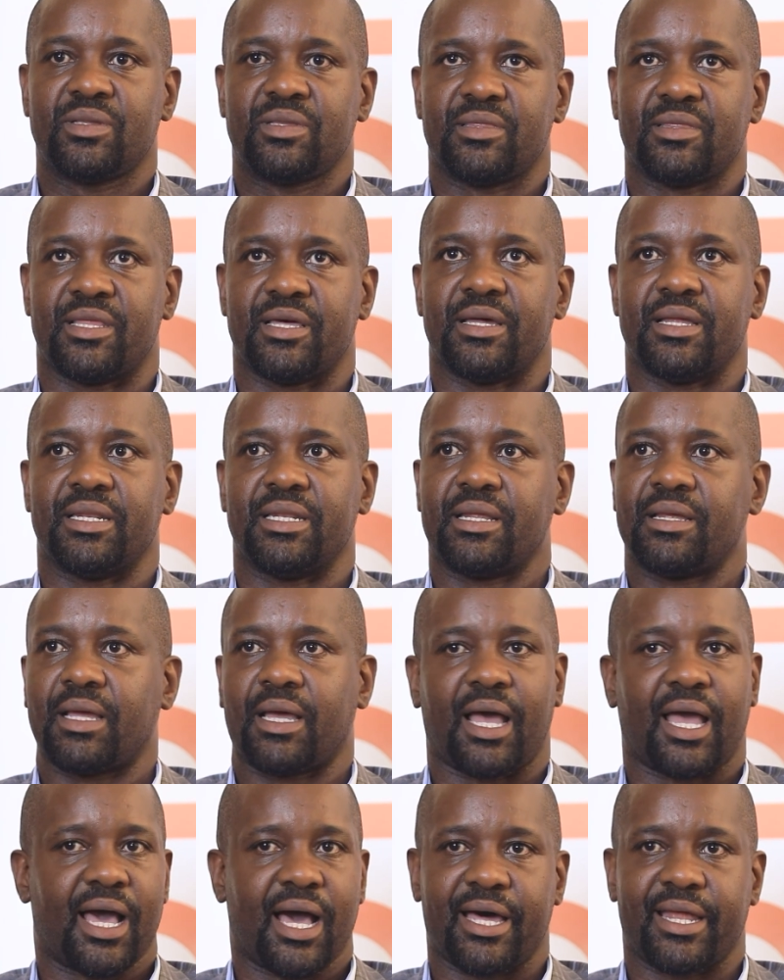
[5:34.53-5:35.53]
Then
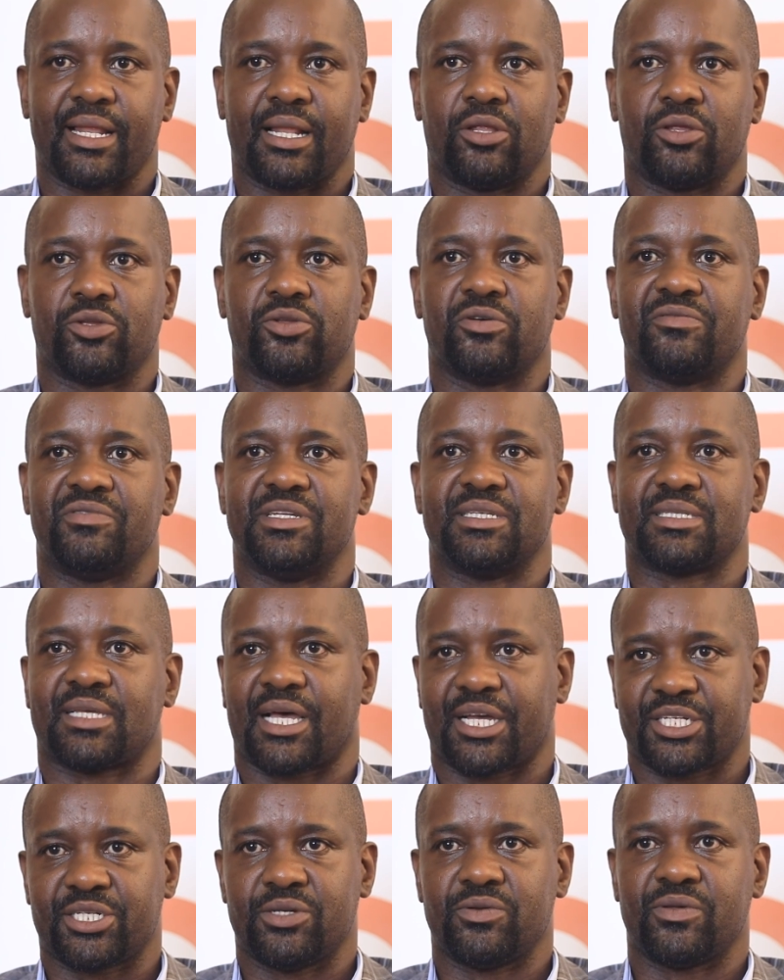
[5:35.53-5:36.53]
I had a lot of
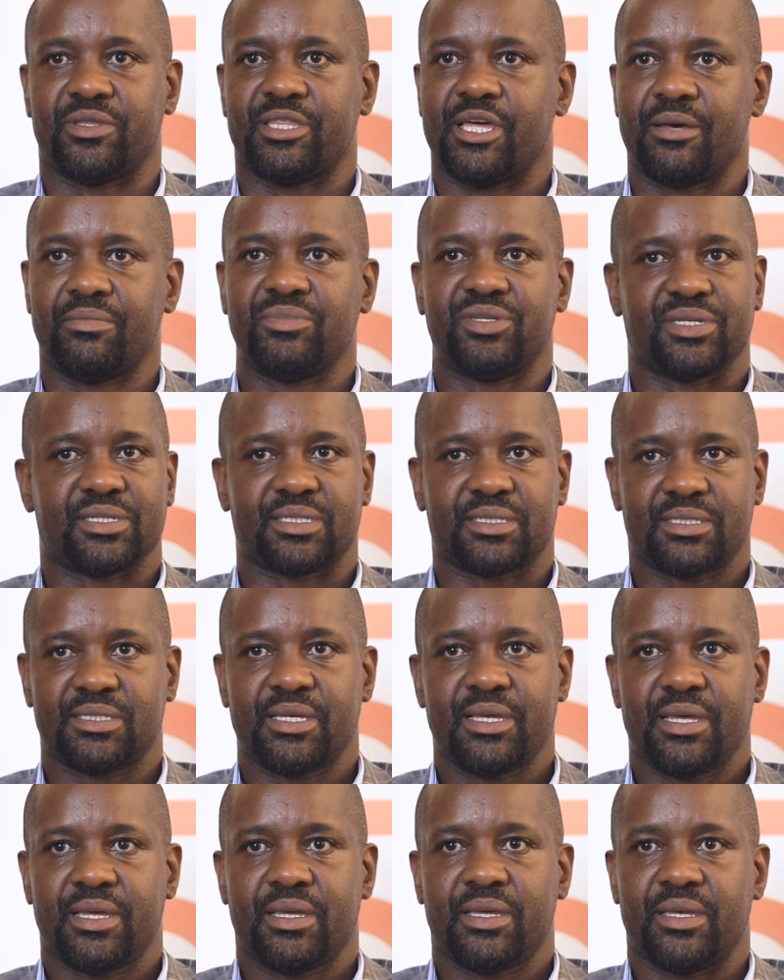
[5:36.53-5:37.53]
discussion with them, just
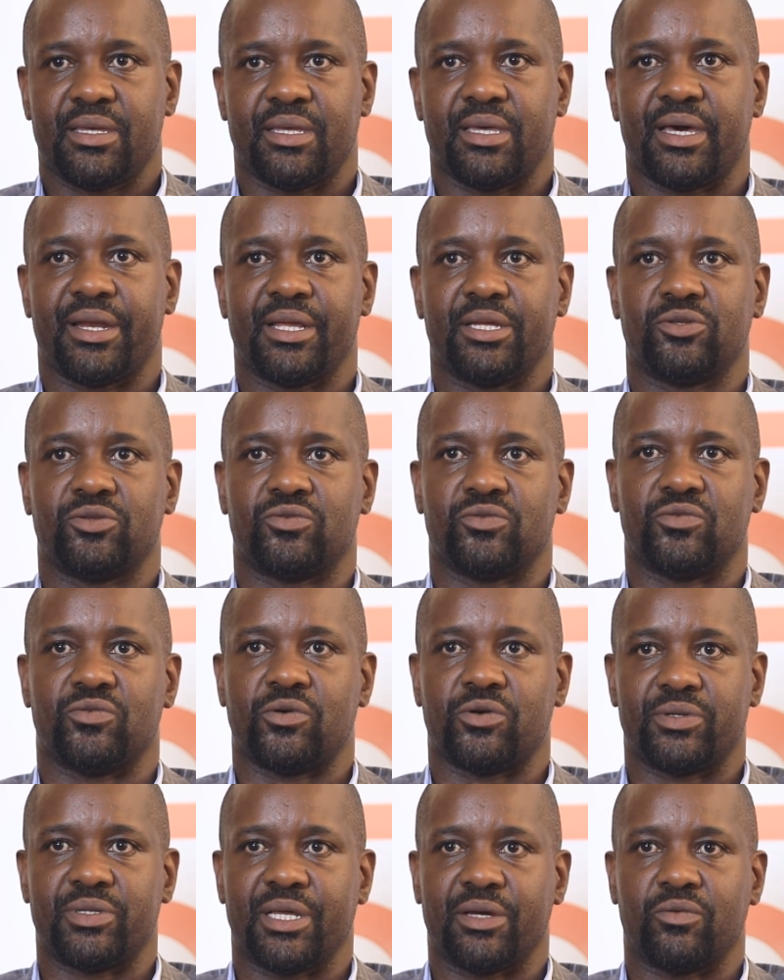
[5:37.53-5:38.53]
hearing to
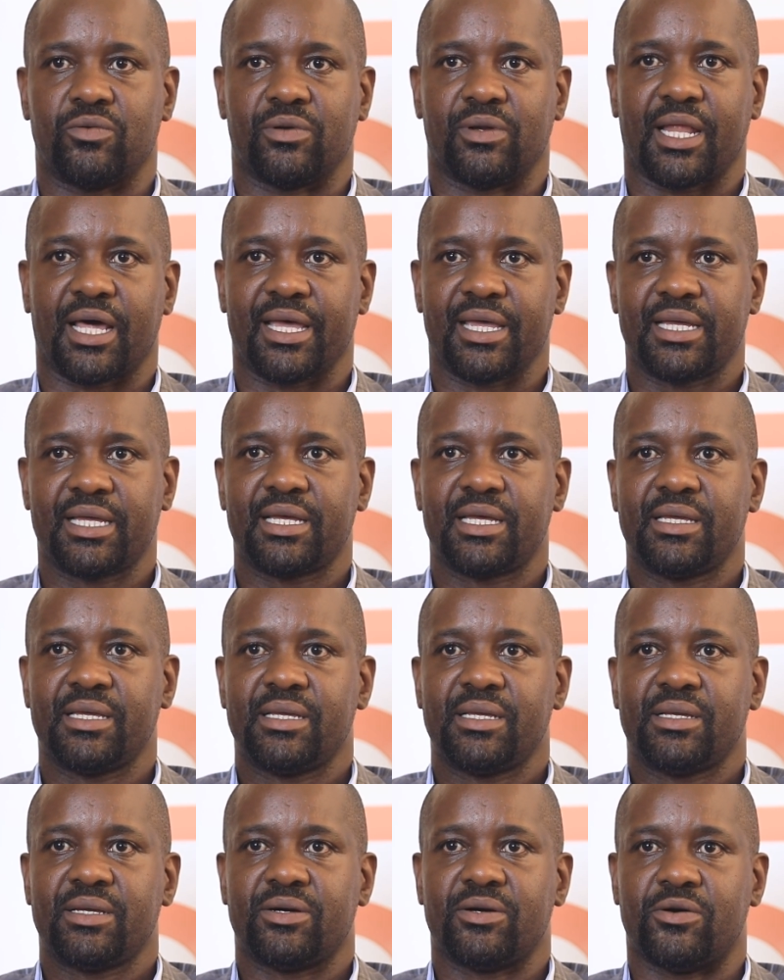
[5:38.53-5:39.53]
what they would like,
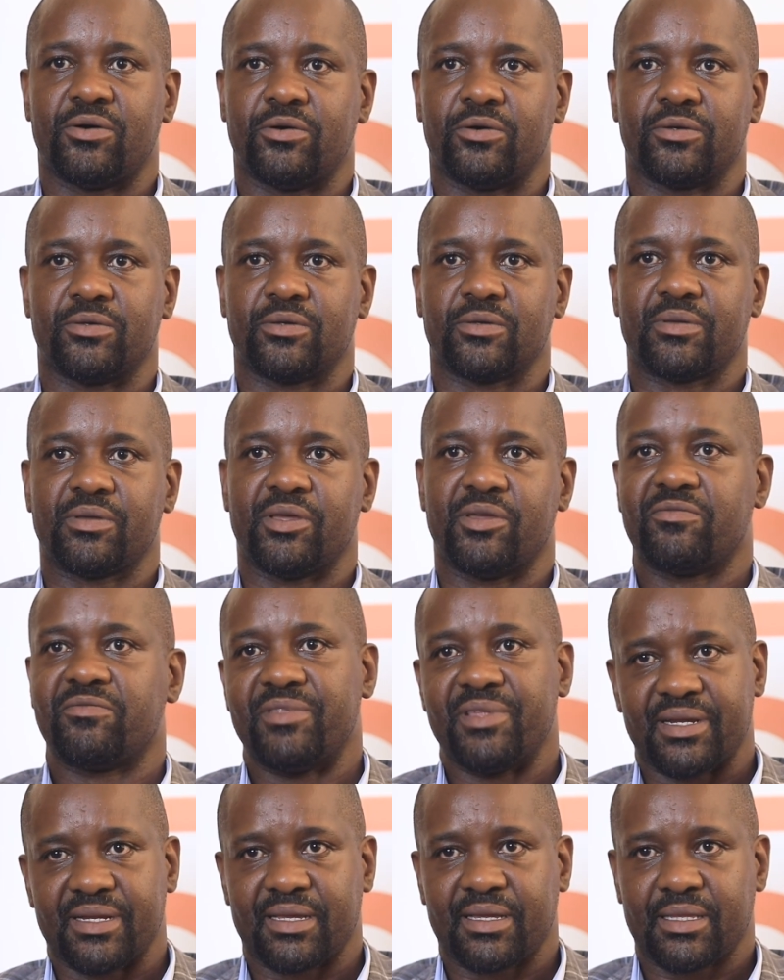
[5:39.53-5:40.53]
or if
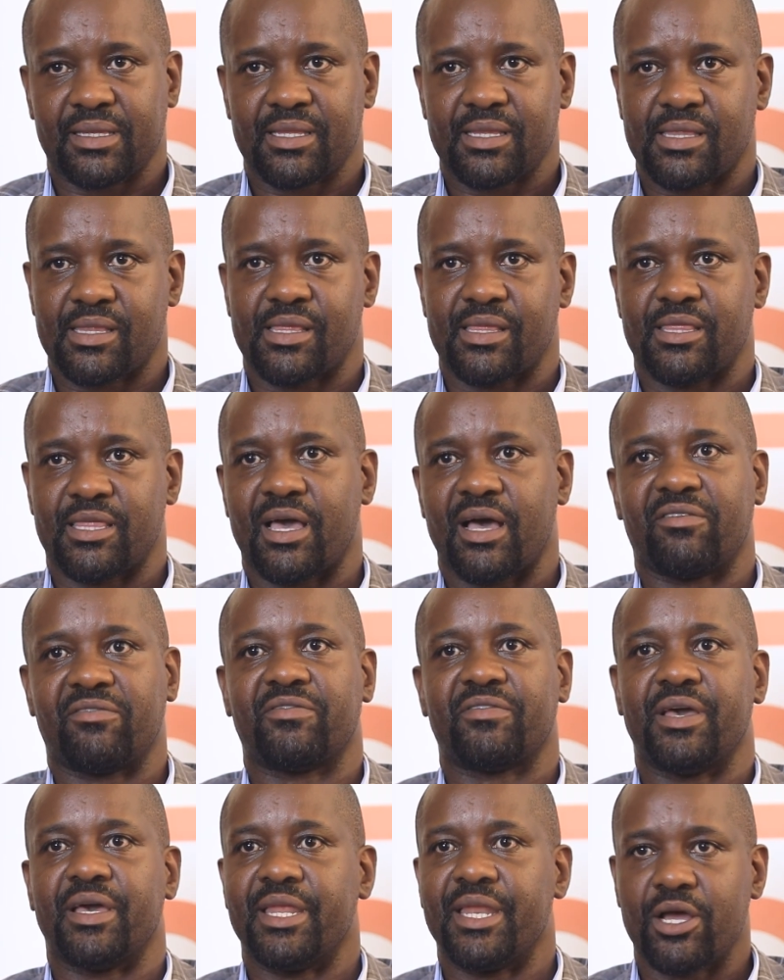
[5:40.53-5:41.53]
they
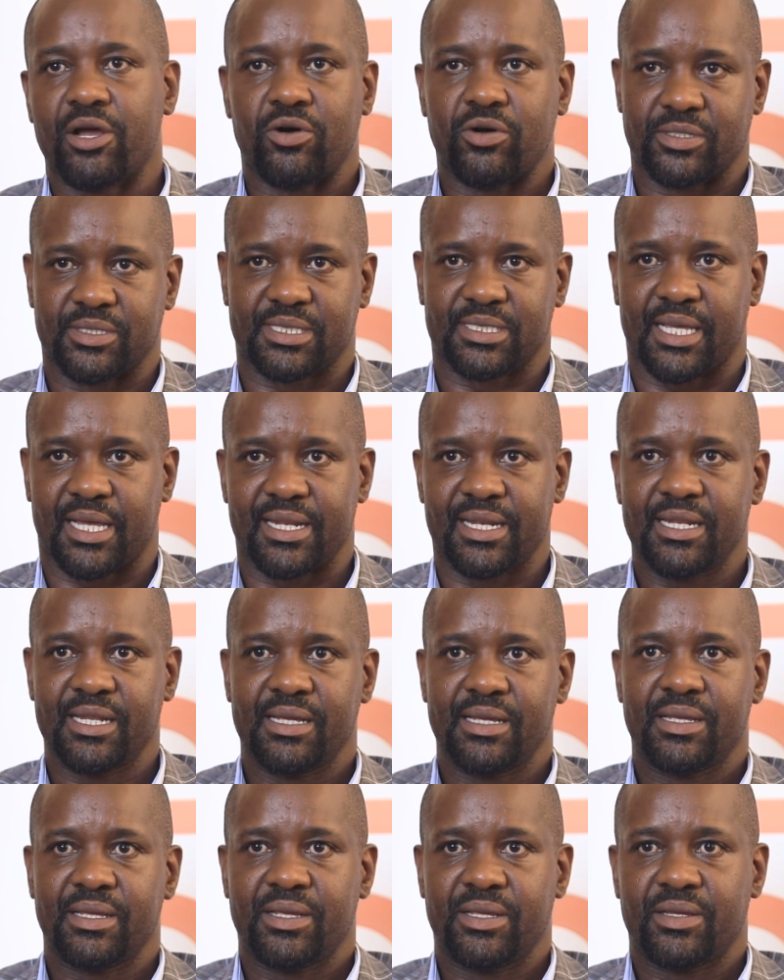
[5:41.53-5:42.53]
have any concern,
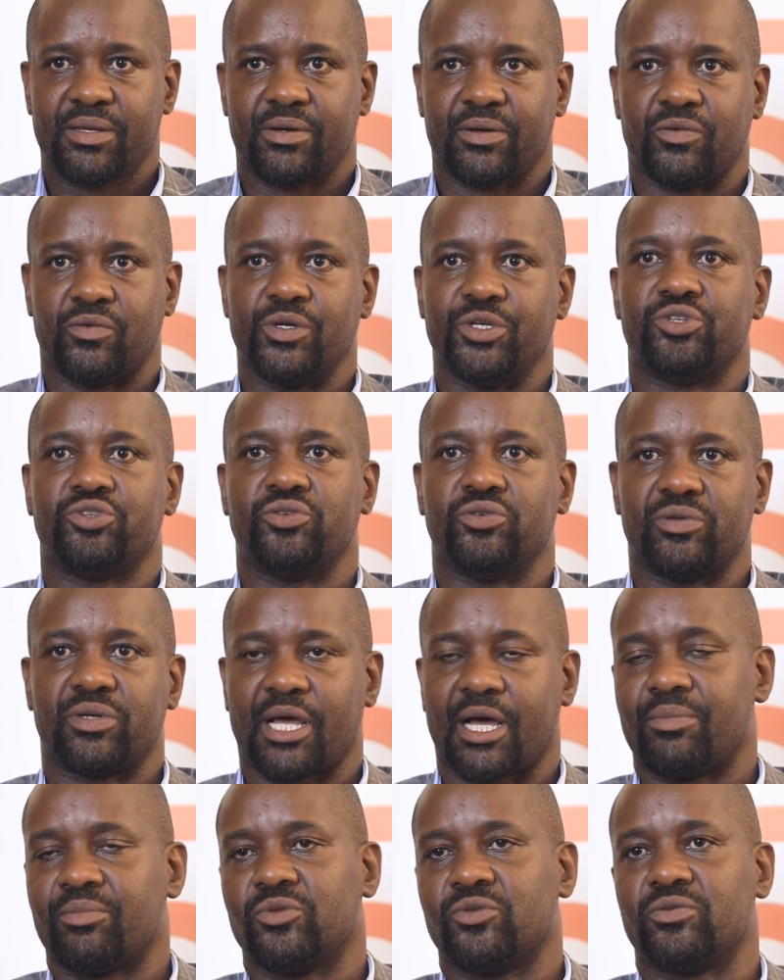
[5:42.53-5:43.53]
which will
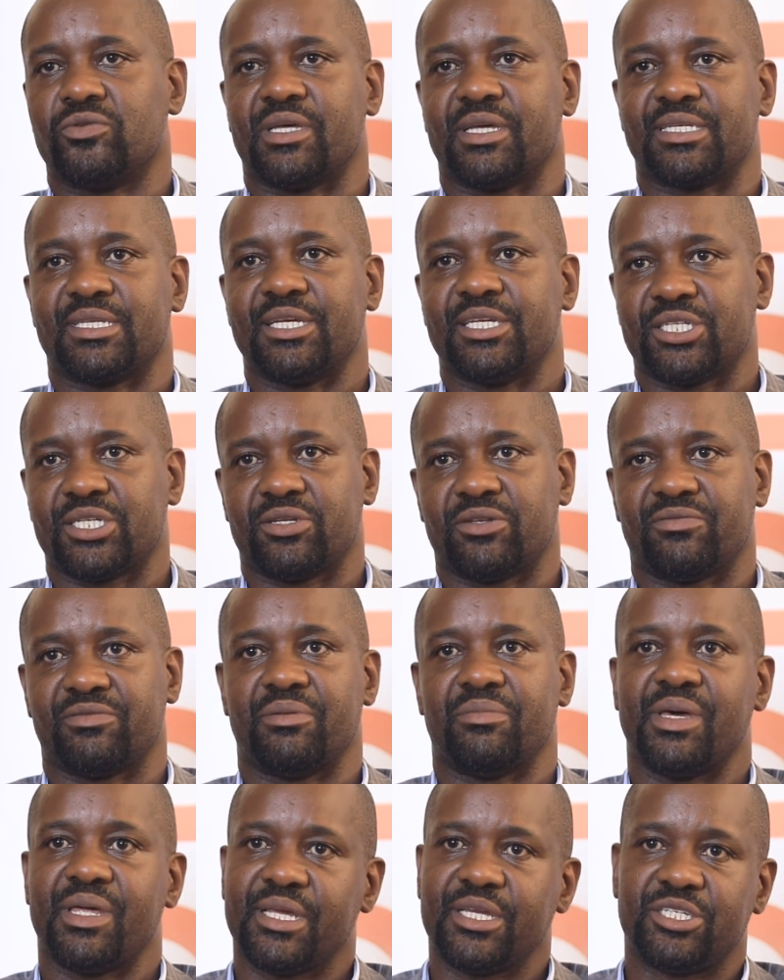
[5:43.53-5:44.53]
come to the attention of
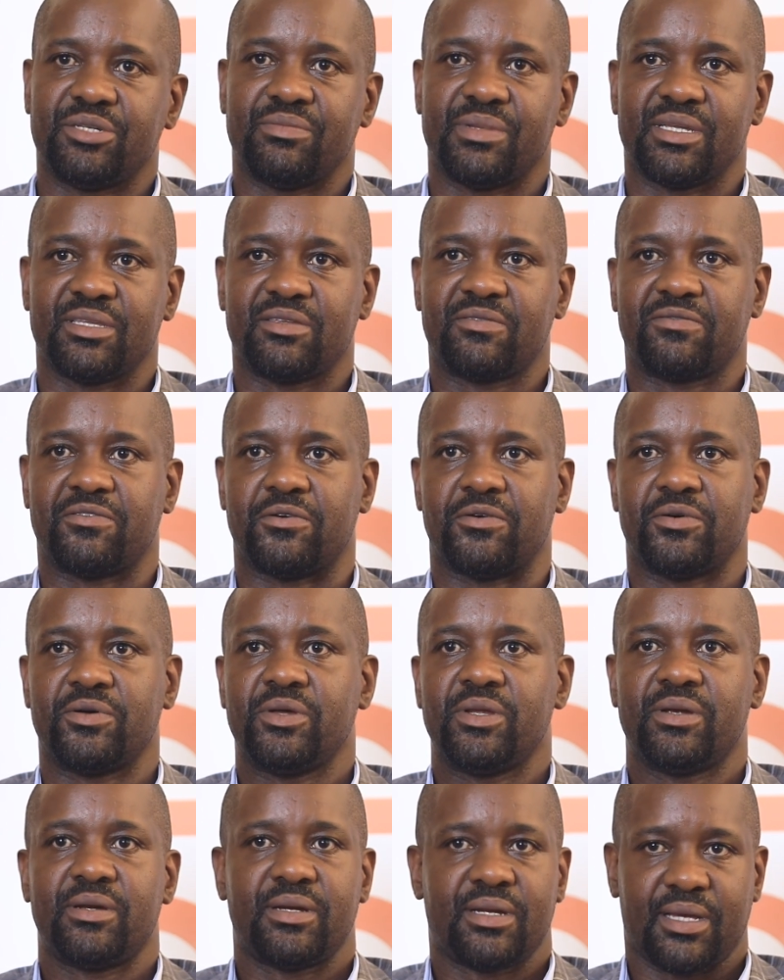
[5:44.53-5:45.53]
the management for
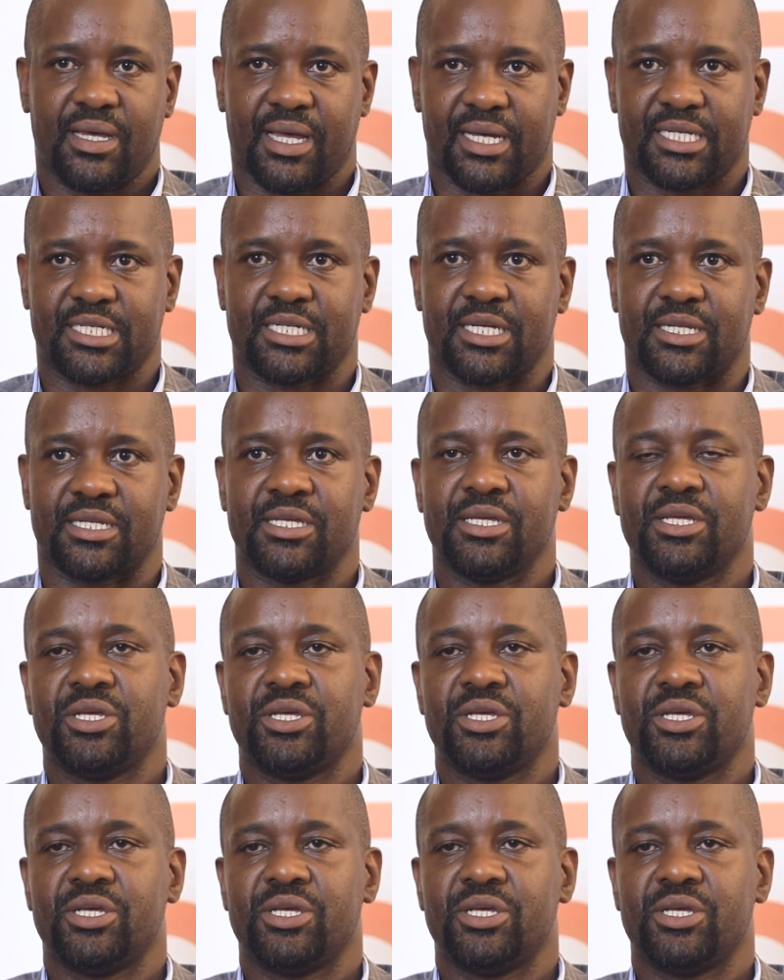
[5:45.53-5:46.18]
action.